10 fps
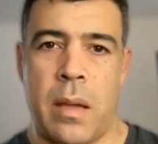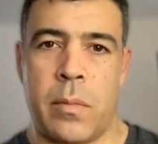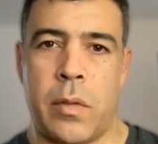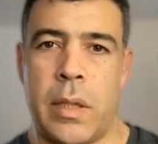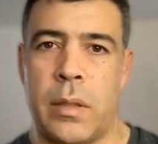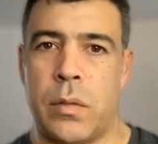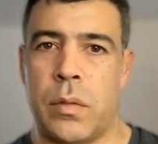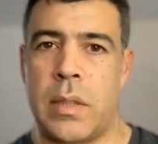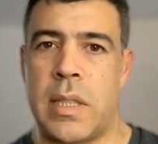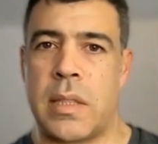I'm going
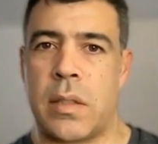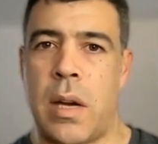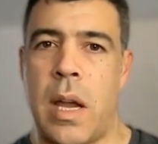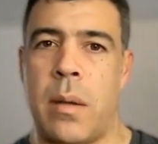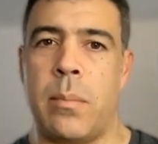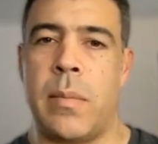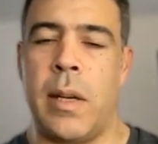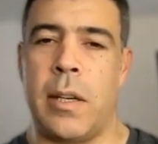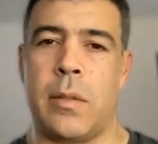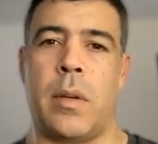to describe
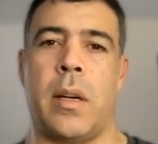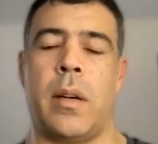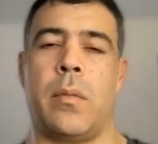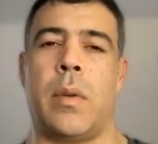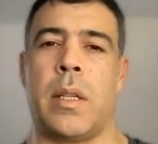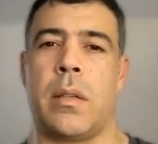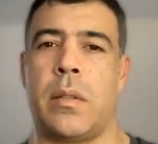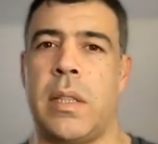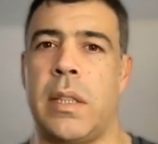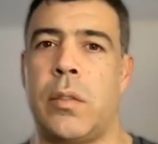what
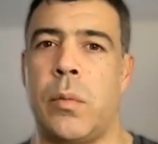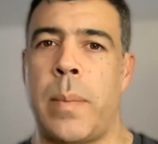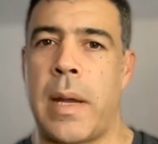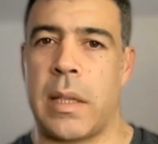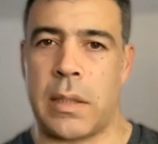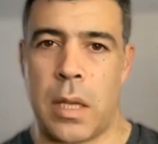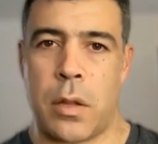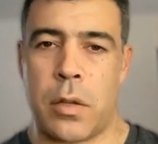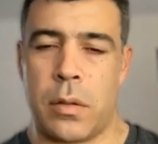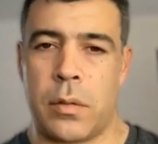you need to pay
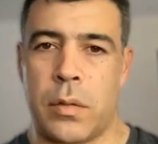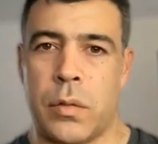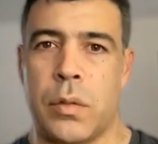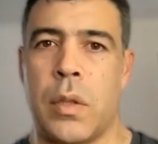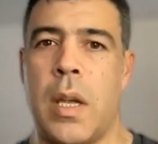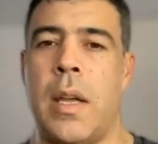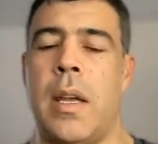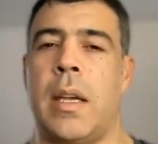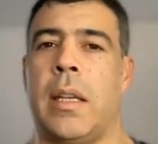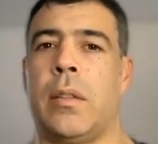attention to
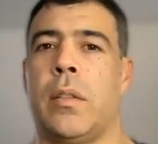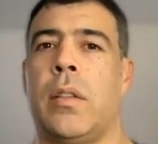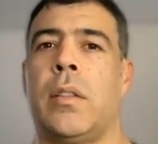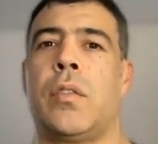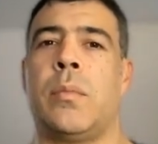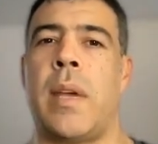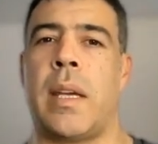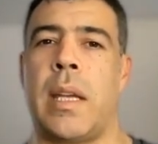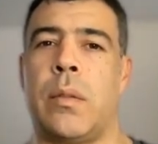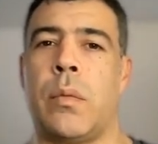in order to
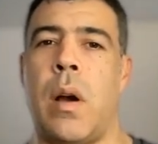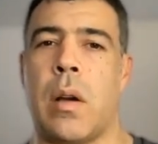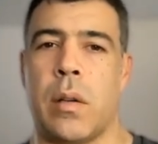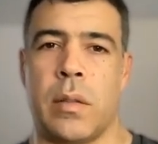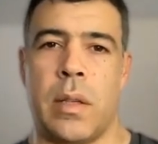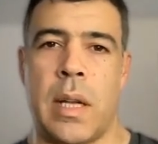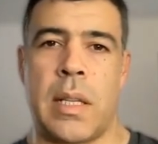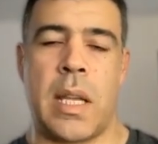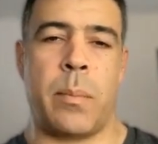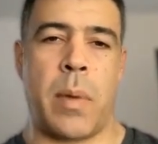make it work on a
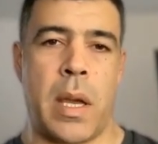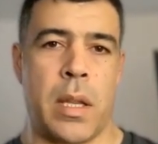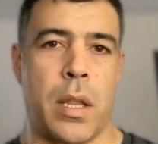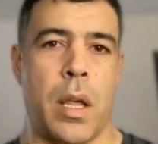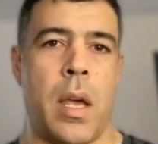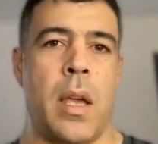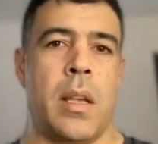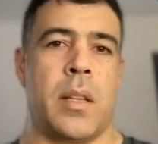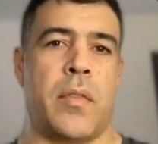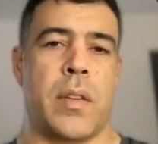landing page.
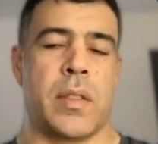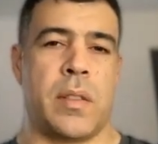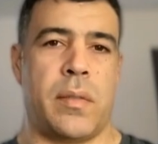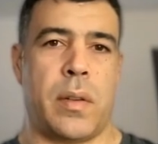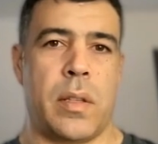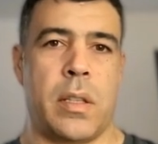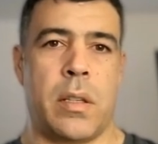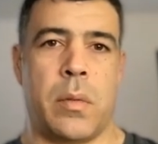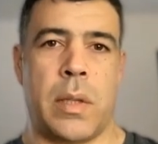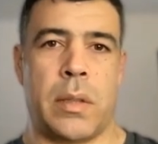First of all, you
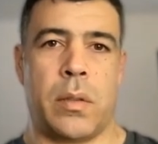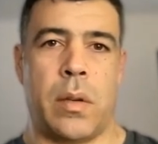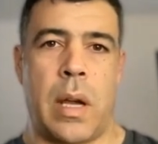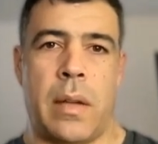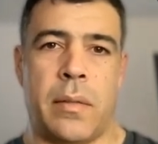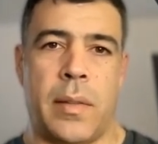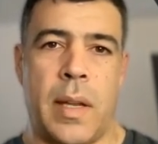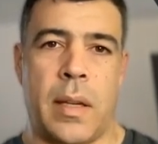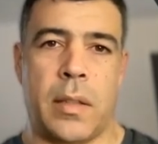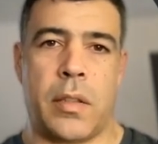will want to have
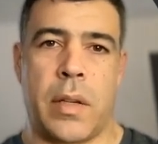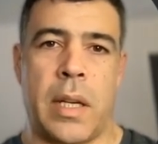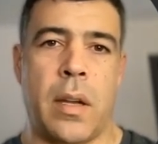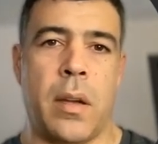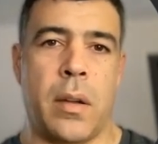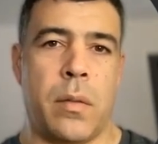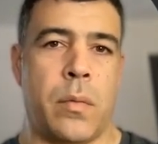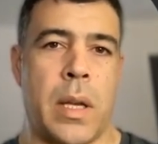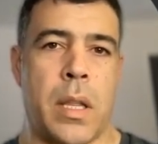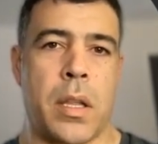a trigger
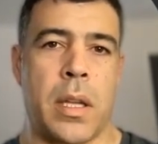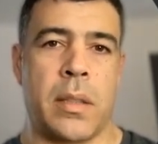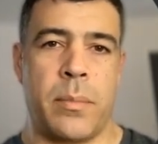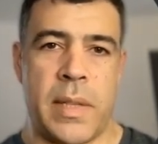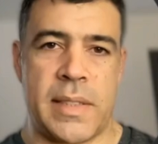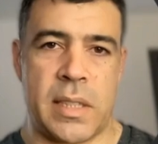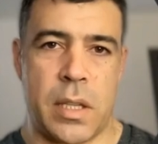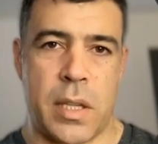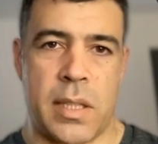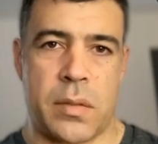when chat
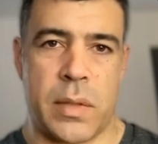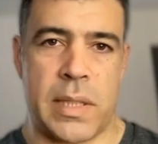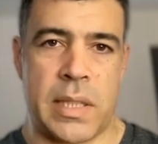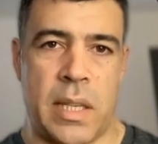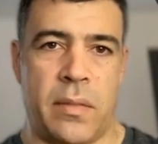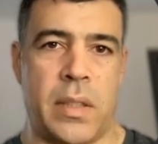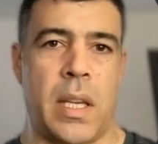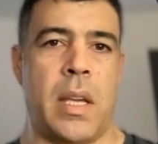message is received.